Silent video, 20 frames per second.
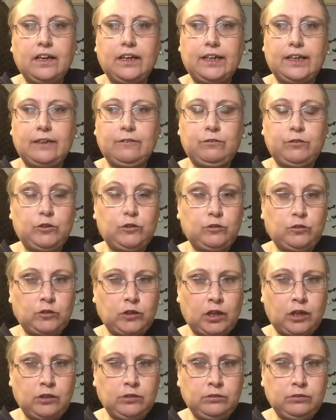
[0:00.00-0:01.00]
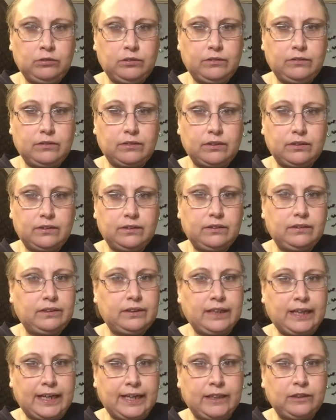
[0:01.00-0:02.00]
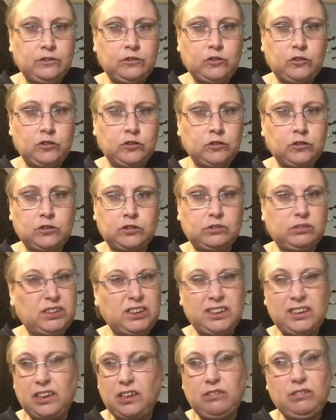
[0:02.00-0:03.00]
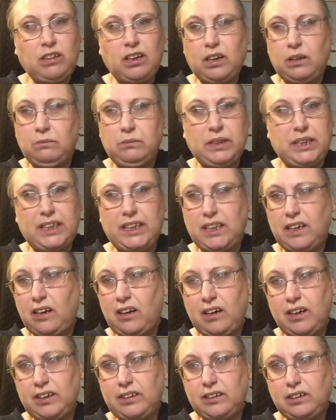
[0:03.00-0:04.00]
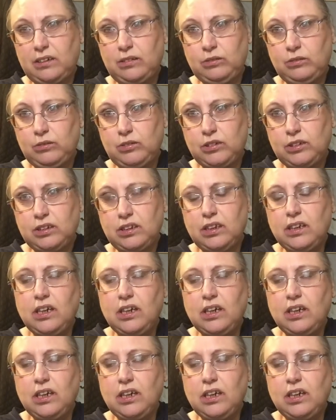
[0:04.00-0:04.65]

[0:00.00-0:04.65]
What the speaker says: If you don't, then just, you know, like me, I don't.